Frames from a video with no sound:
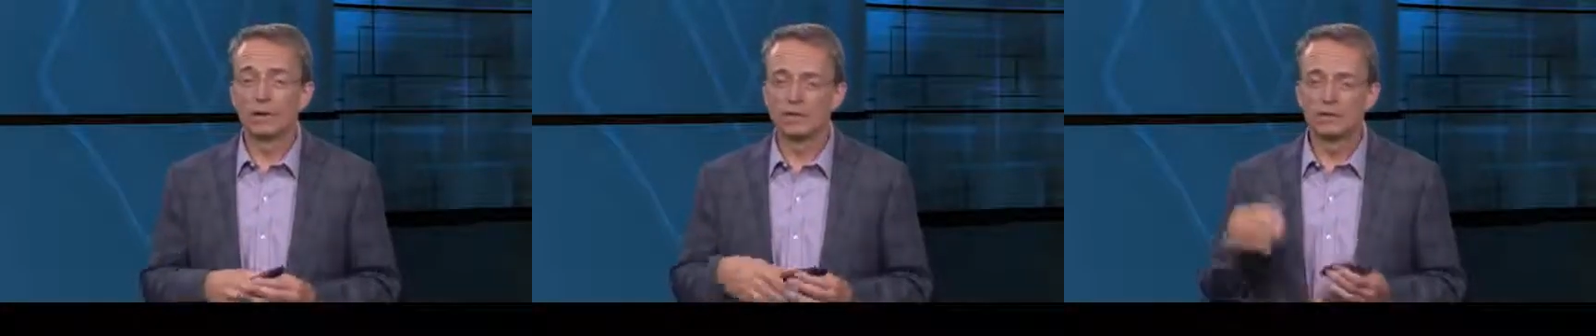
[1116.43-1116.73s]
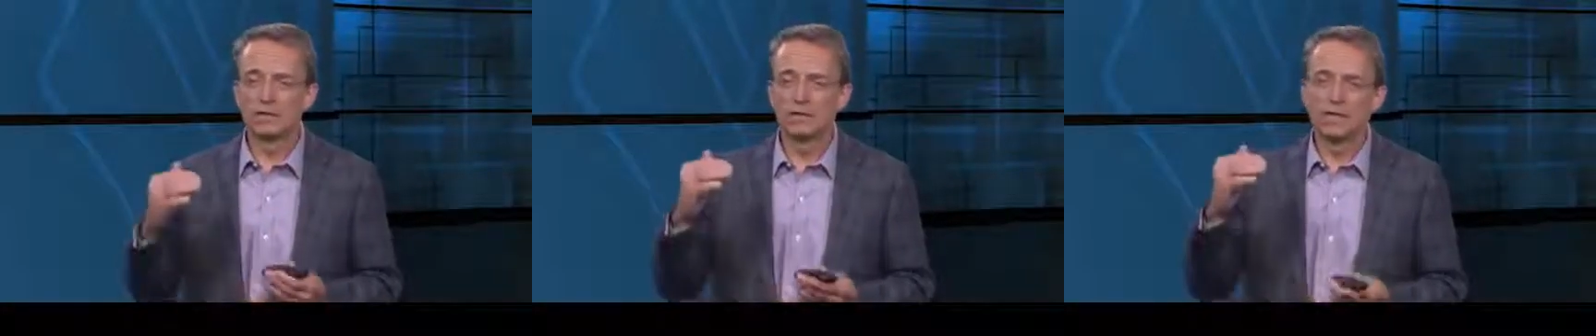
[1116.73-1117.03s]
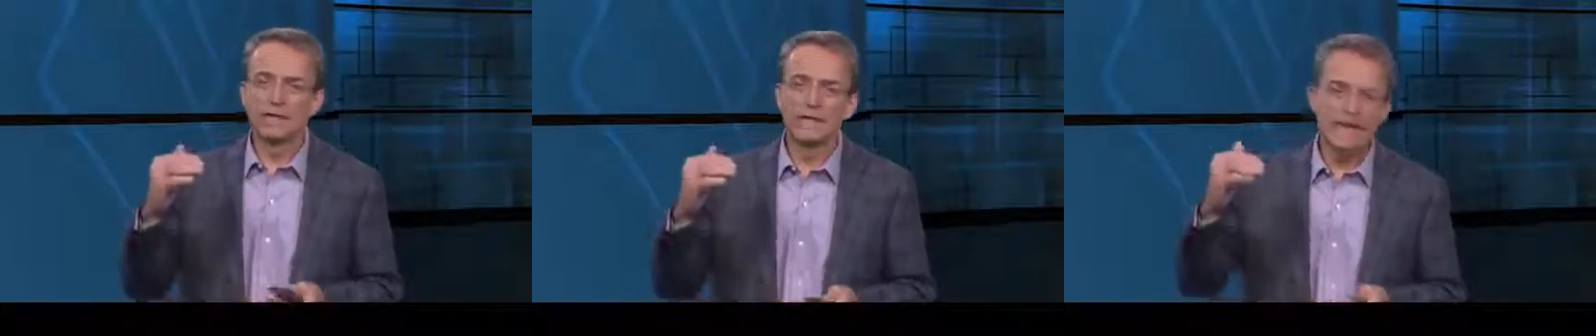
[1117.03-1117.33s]
This is
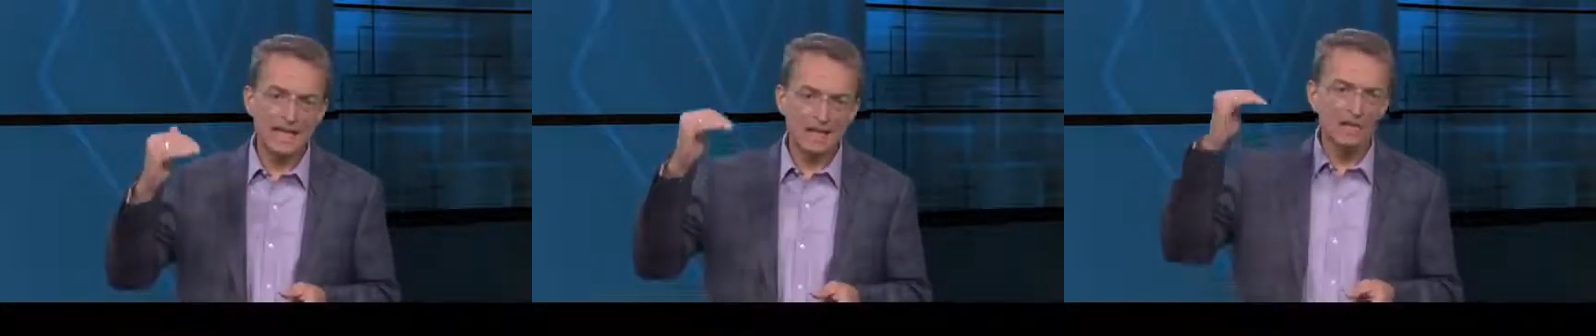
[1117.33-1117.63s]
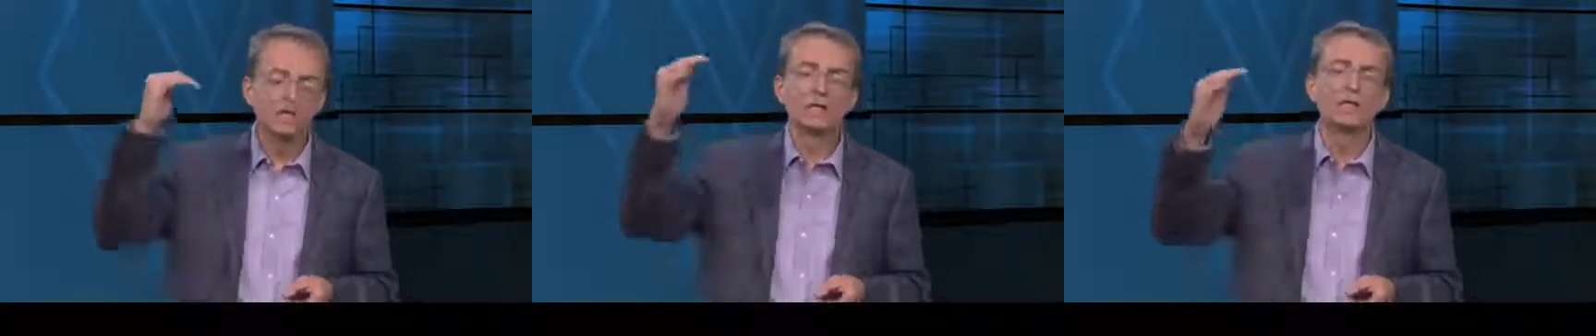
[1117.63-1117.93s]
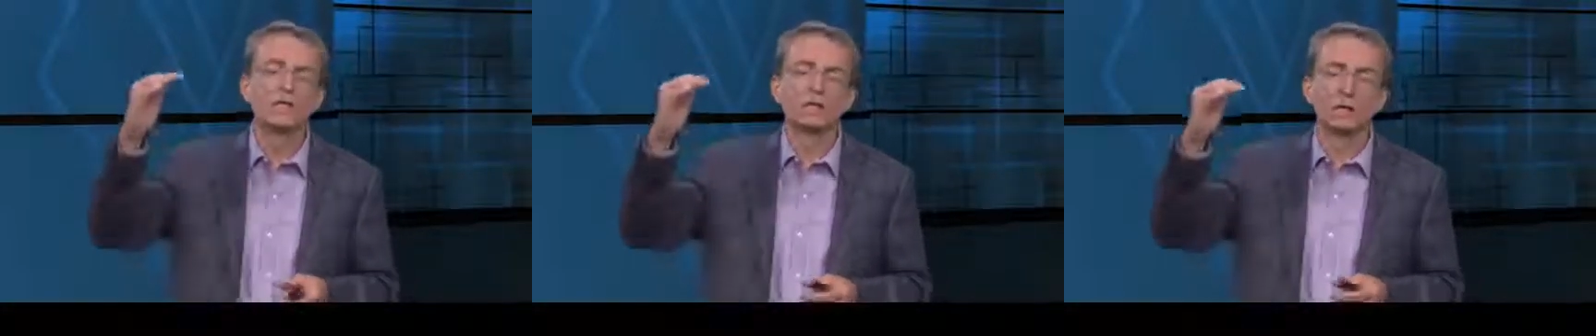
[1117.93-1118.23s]
the next
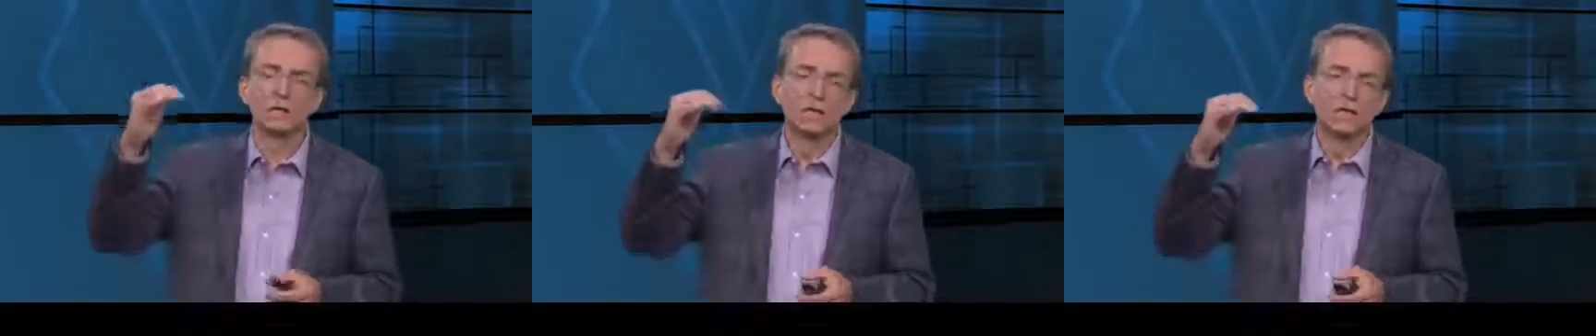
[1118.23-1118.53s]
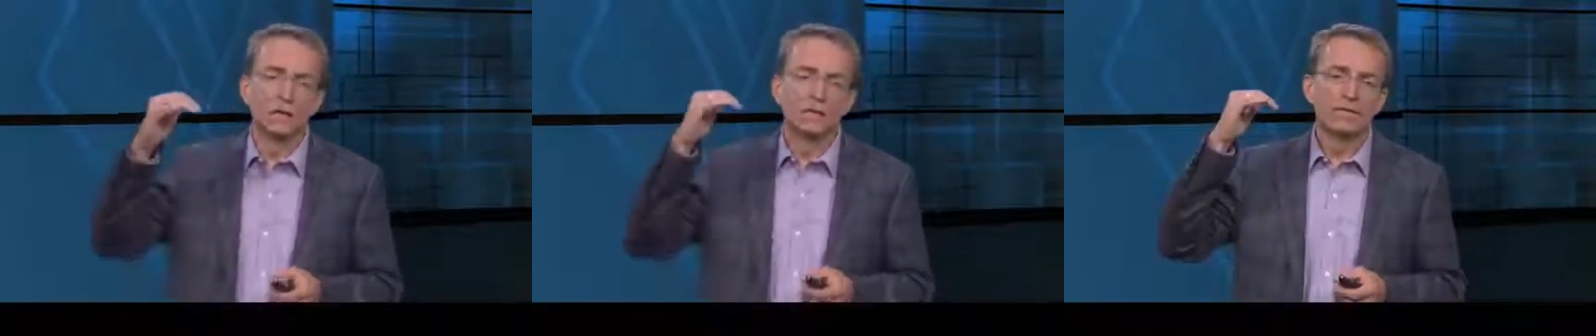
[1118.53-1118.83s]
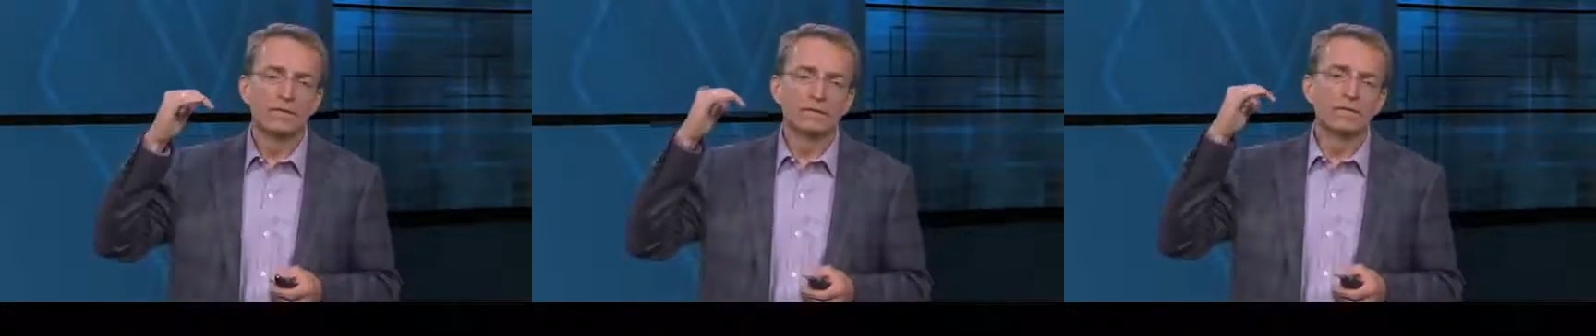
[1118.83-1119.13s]
tier of
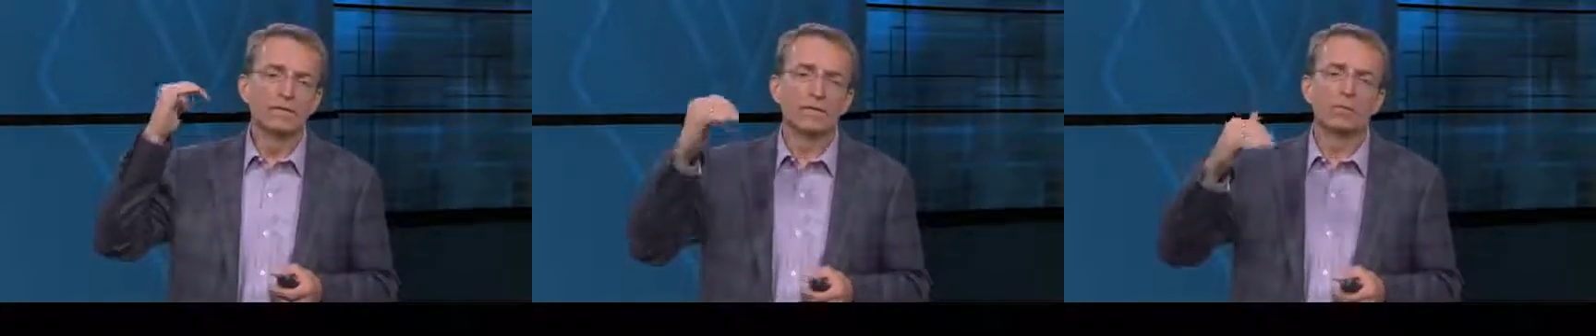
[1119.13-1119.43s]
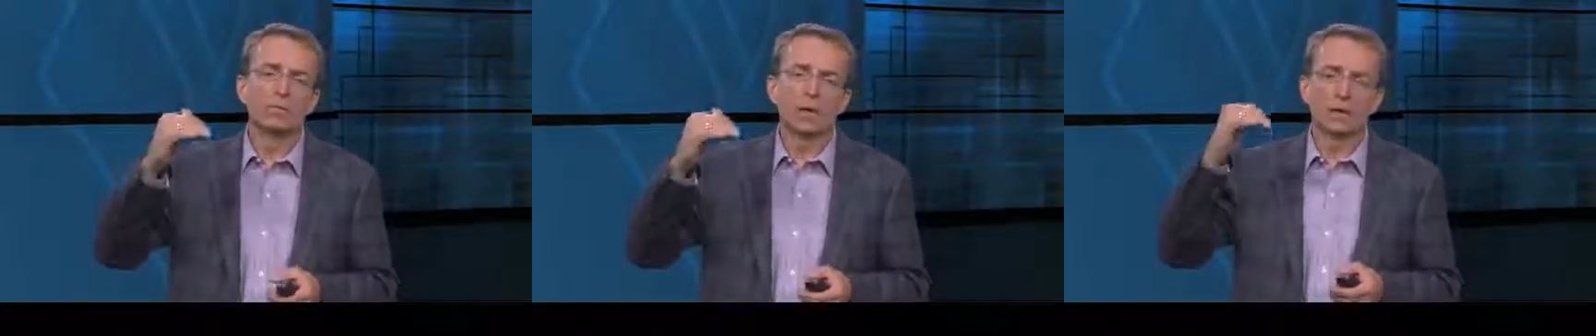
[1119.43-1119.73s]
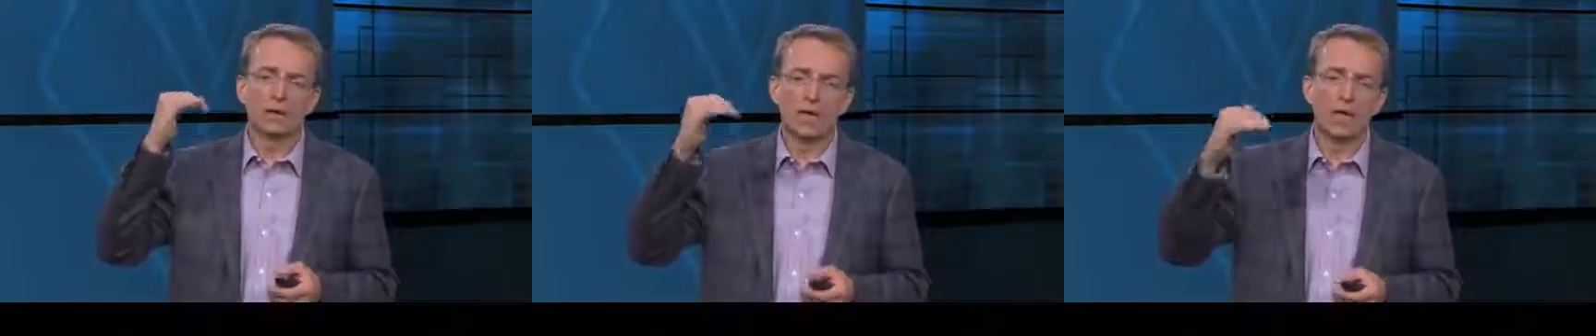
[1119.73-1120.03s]
our
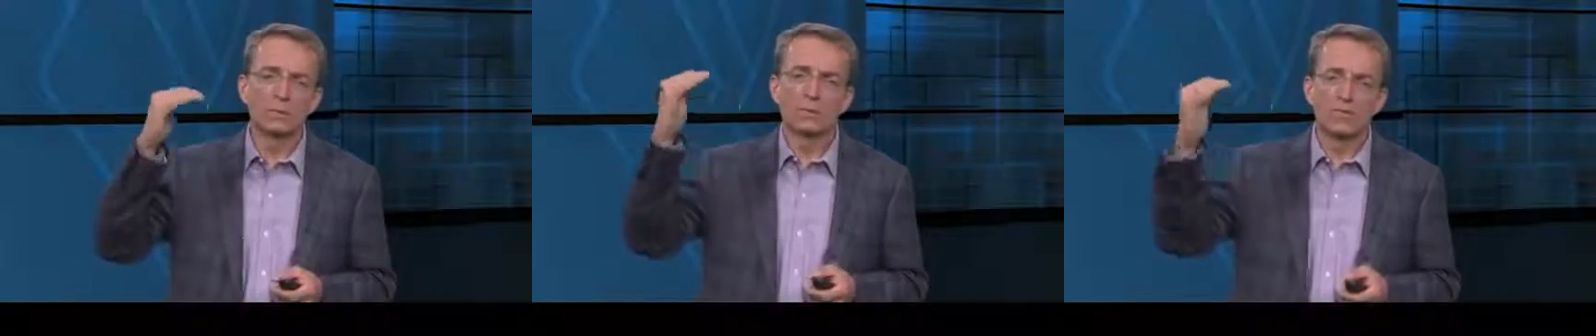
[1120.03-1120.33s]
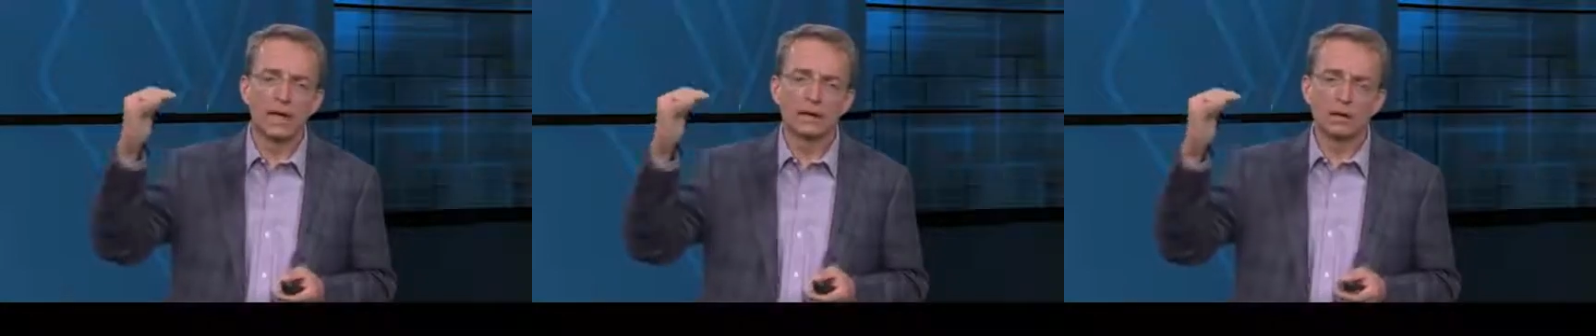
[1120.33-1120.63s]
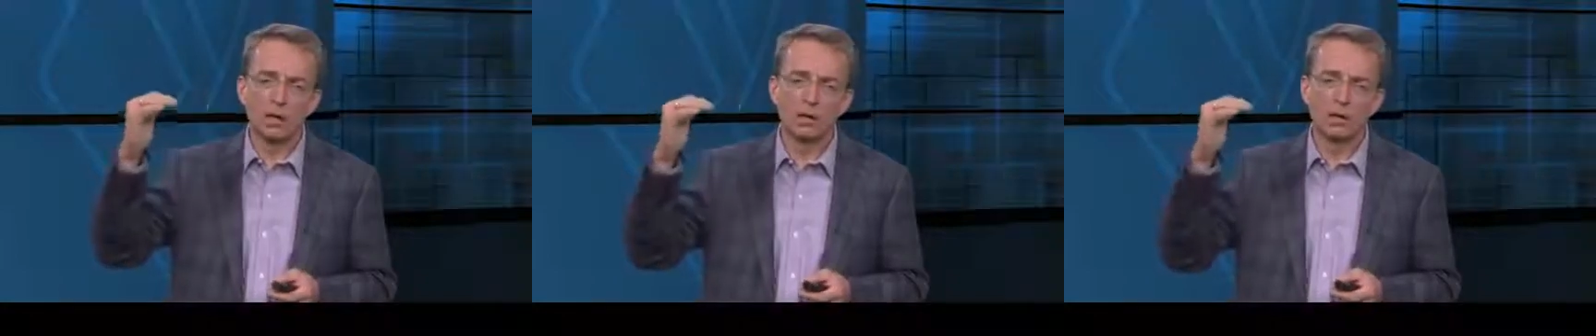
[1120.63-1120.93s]
VMware Cloud Provider
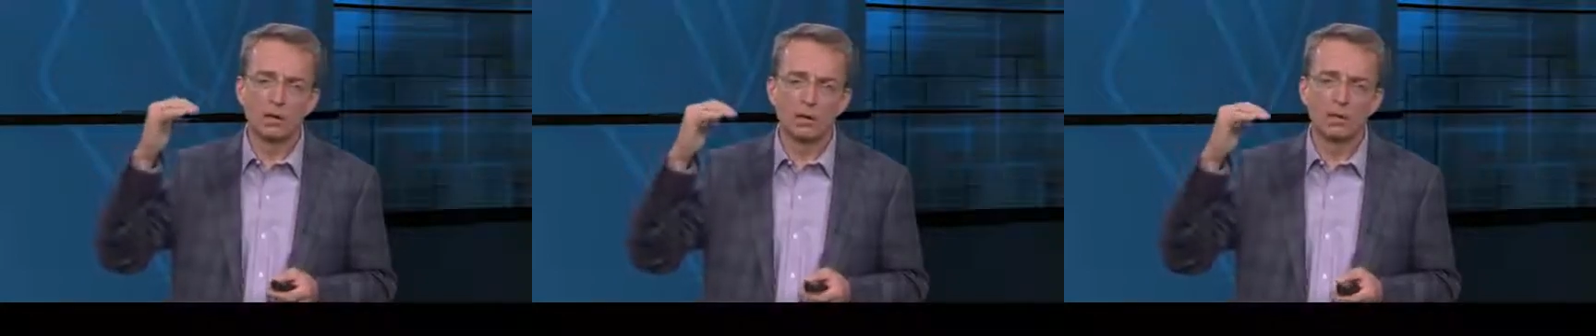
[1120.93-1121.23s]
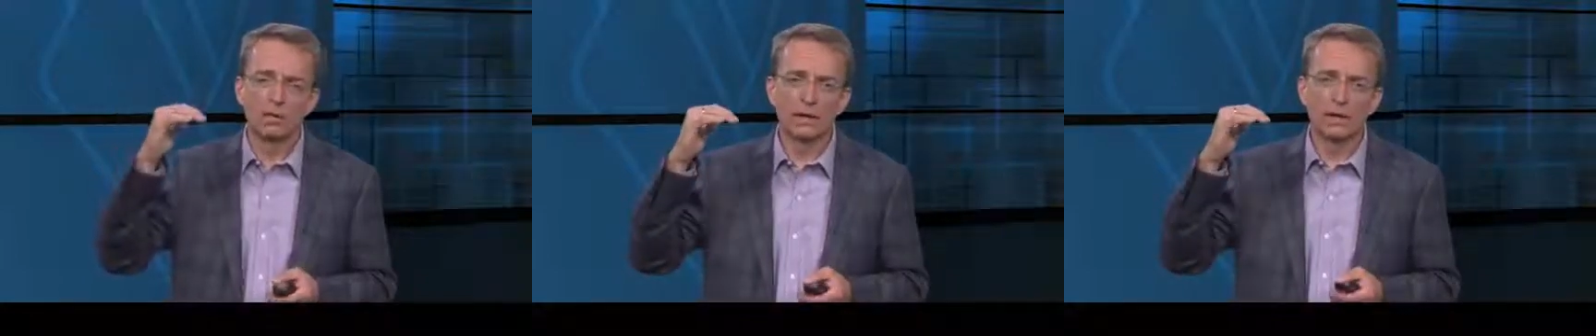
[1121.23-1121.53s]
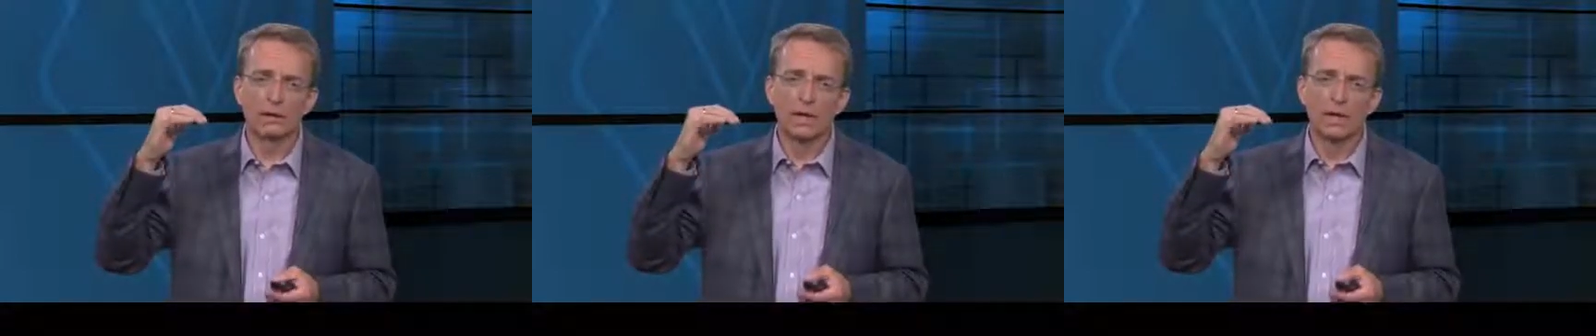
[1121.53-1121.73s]
Partner program,